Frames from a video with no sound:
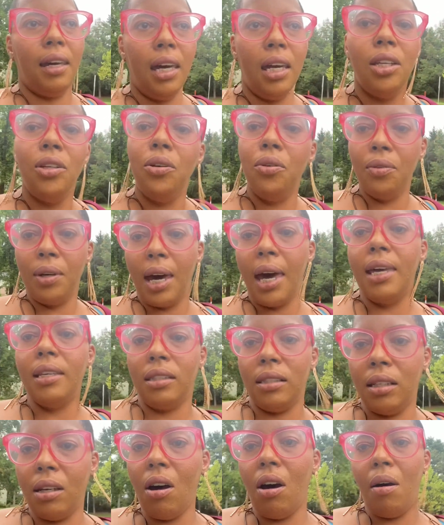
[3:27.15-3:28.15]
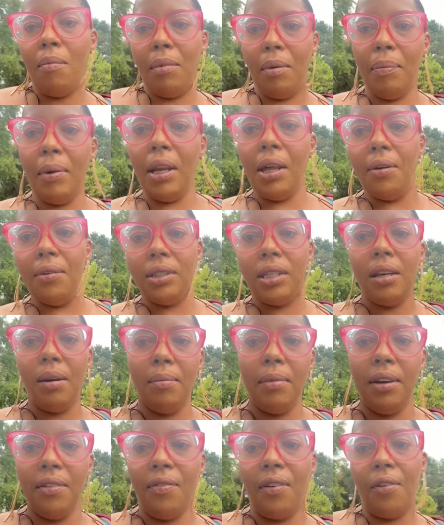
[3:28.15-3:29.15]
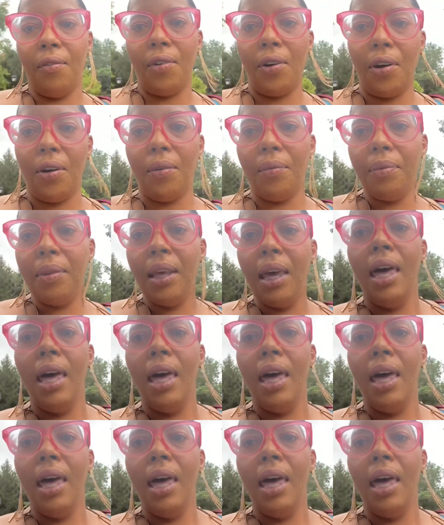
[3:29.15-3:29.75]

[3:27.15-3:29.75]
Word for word: And you guys comment below and tell me if I'm wrong.